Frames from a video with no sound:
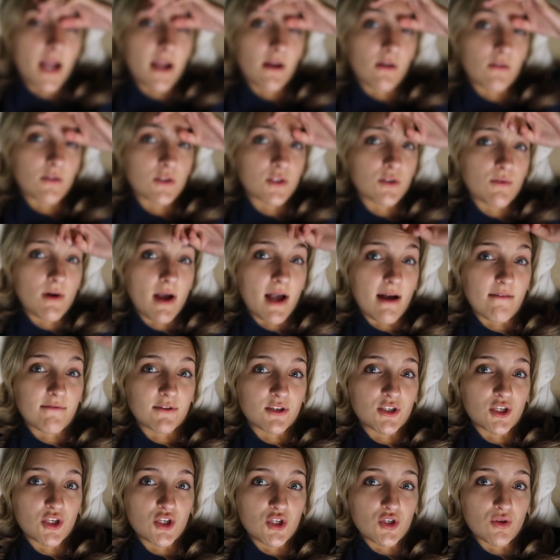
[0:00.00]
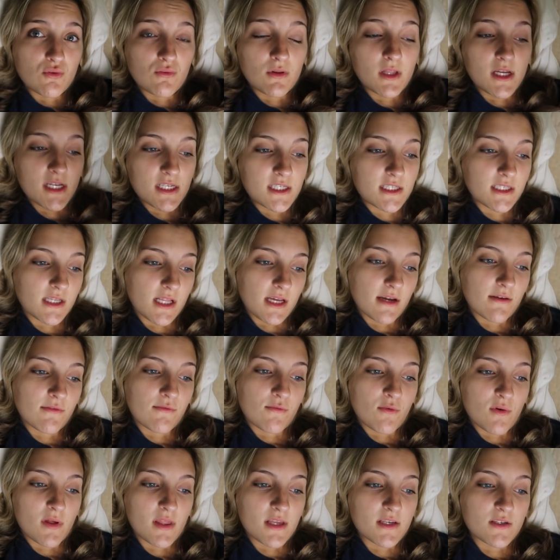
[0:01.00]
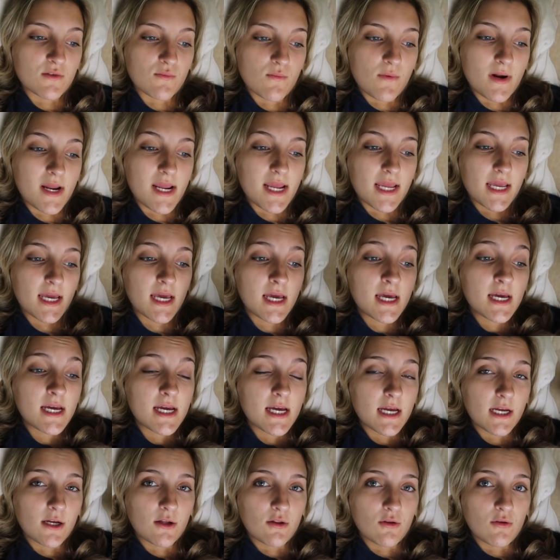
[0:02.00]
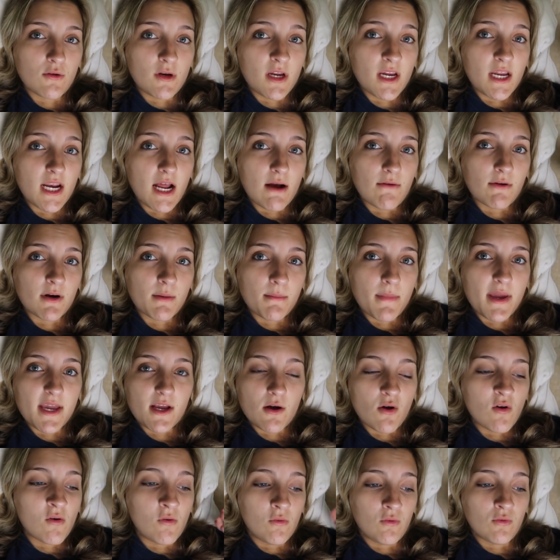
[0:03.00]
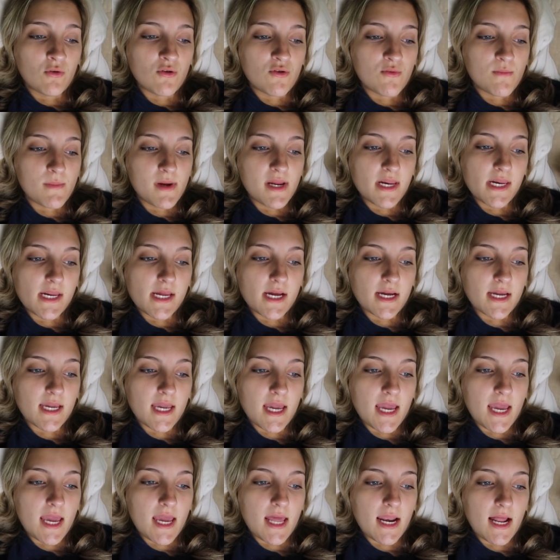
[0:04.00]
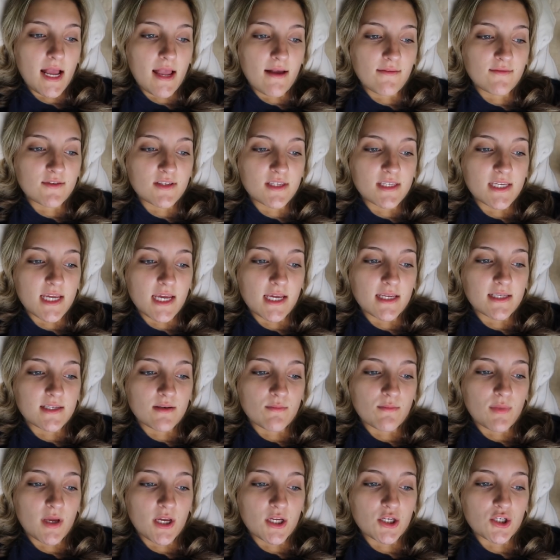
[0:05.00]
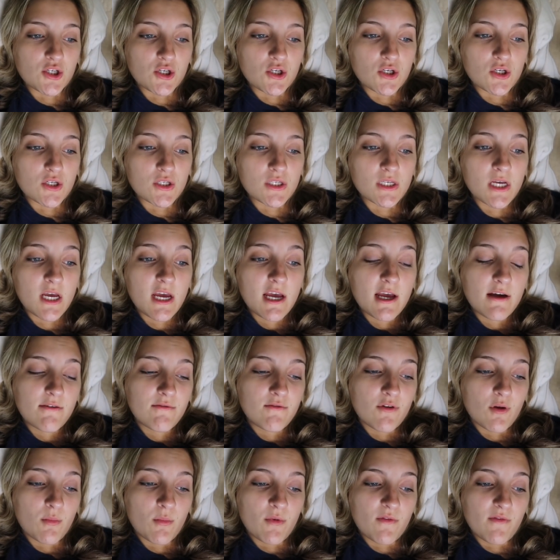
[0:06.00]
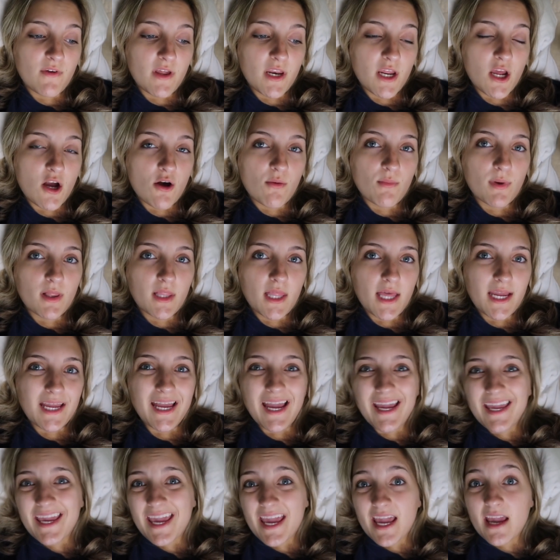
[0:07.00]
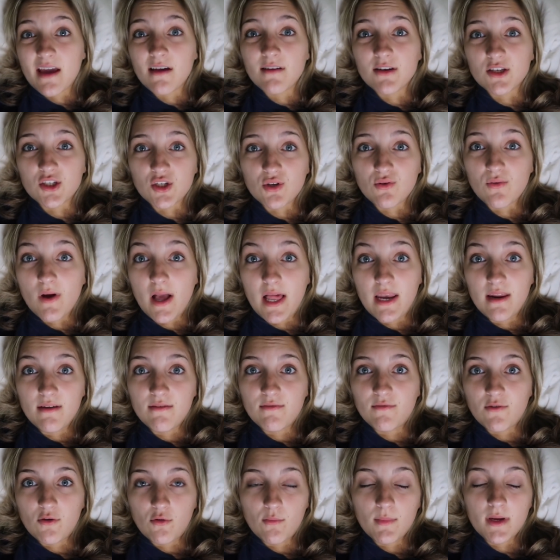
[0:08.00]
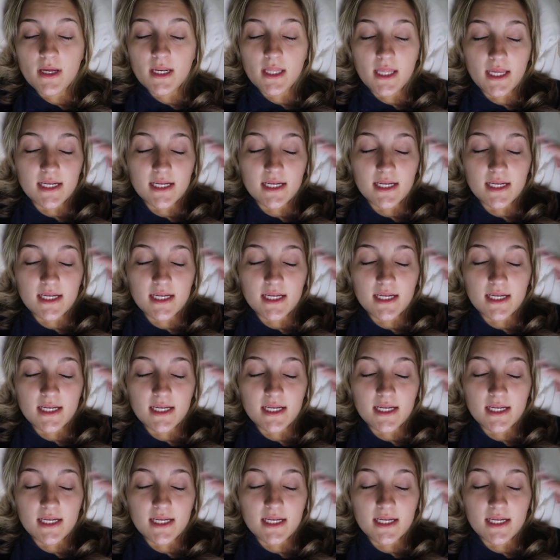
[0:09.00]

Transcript: I also have a to-do list like for this week, including I want to make a whole new media kit. I have to take some pictures, film a video, but like I can't do any filming.